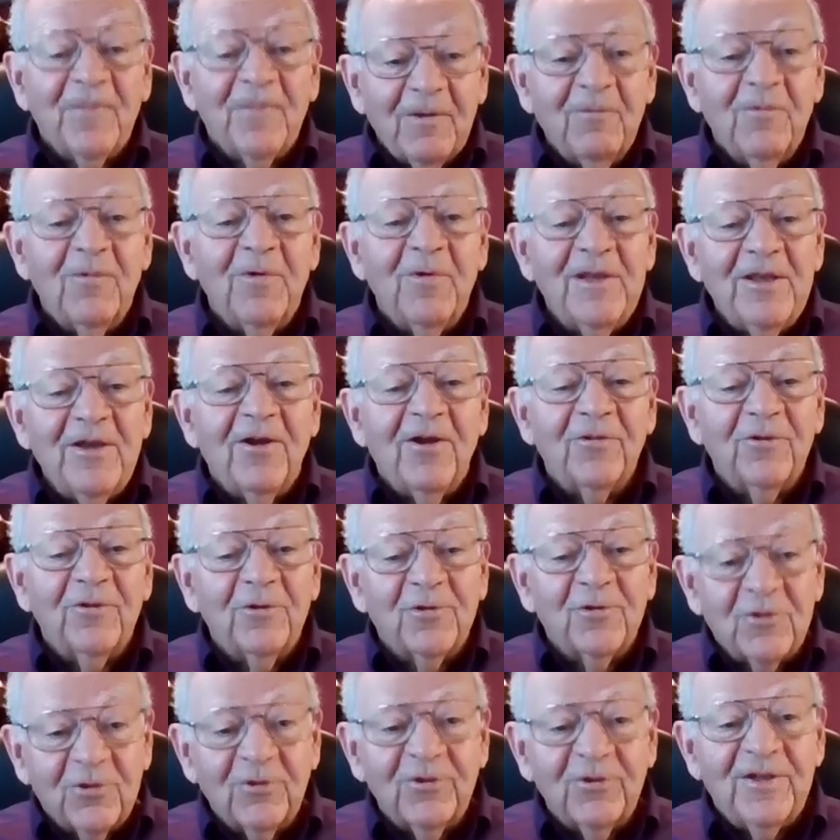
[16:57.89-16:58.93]
so that
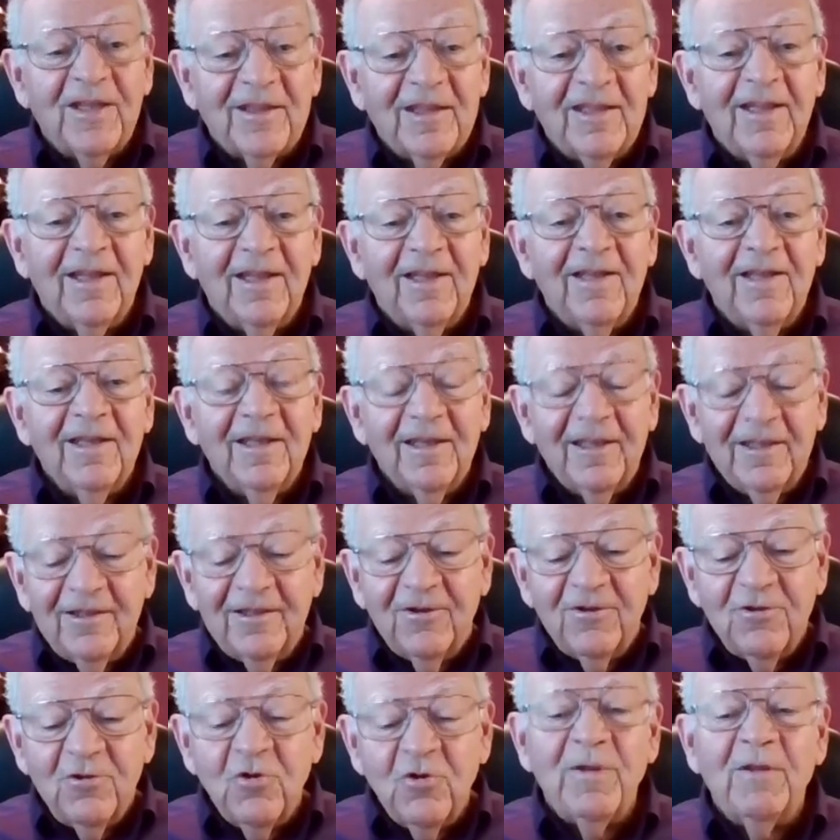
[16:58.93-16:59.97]
we understood
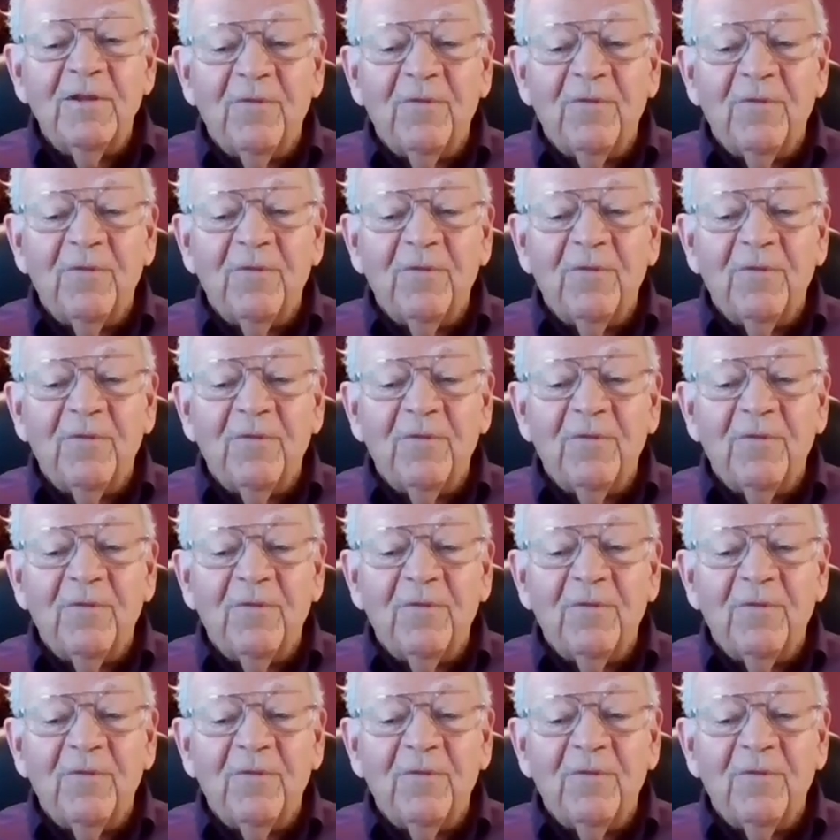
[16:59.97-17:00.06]
that